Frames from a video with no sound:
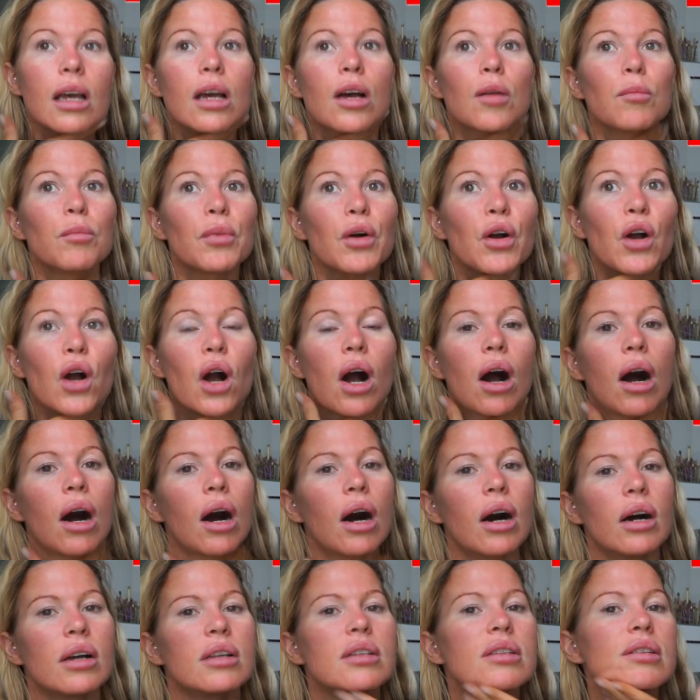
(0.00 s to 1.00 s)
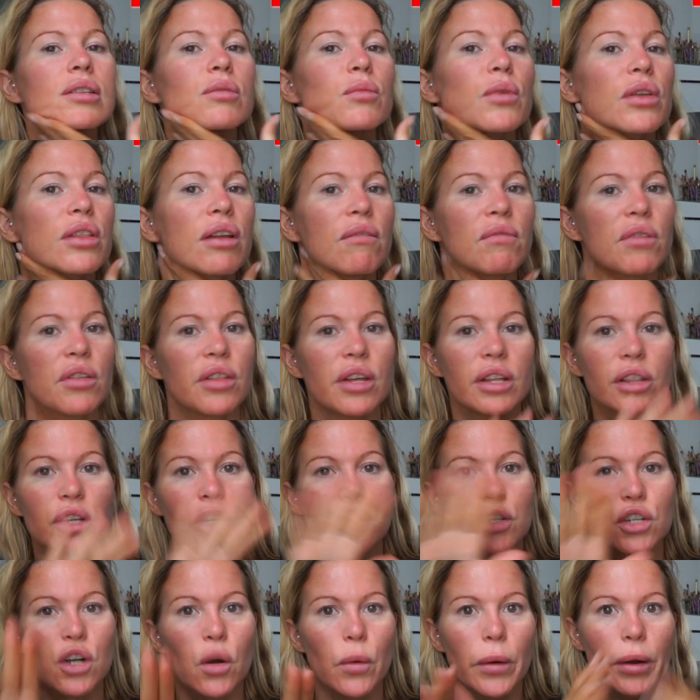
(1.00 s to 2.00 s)
Because with everything
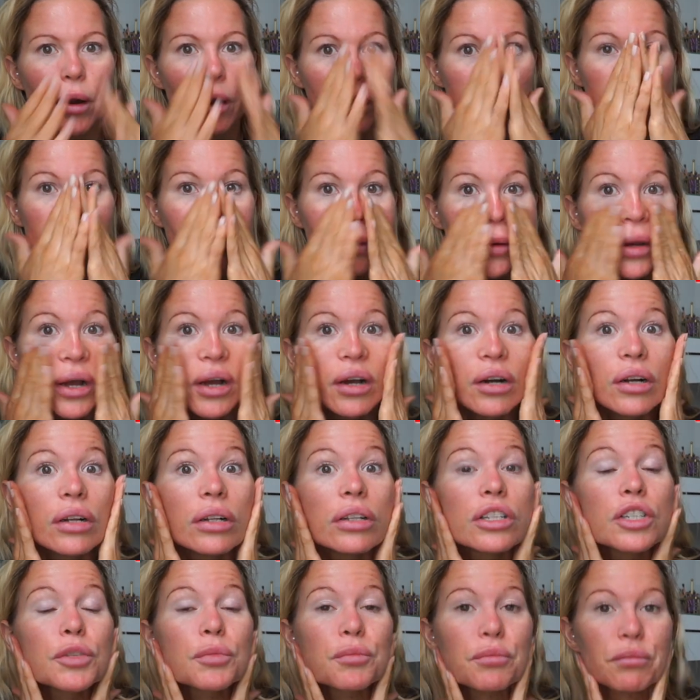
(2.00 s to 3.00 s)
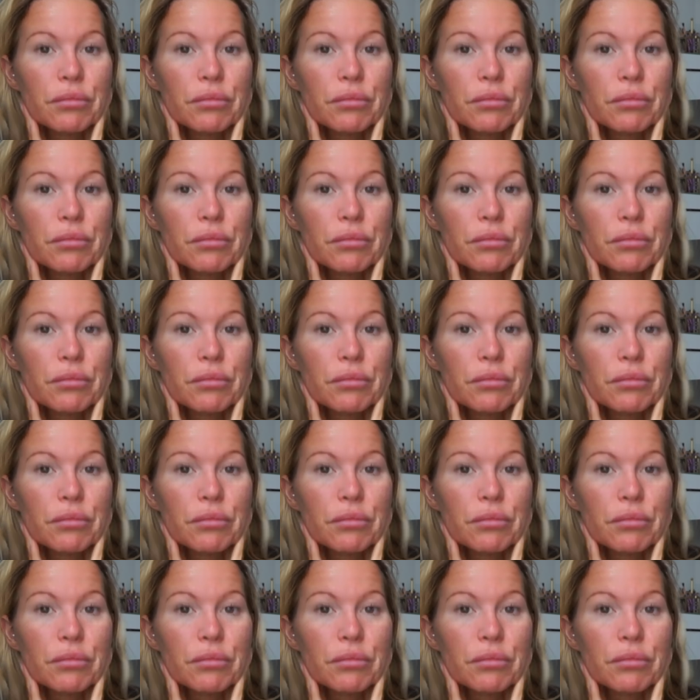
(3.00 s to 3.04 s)
that's going on in the world,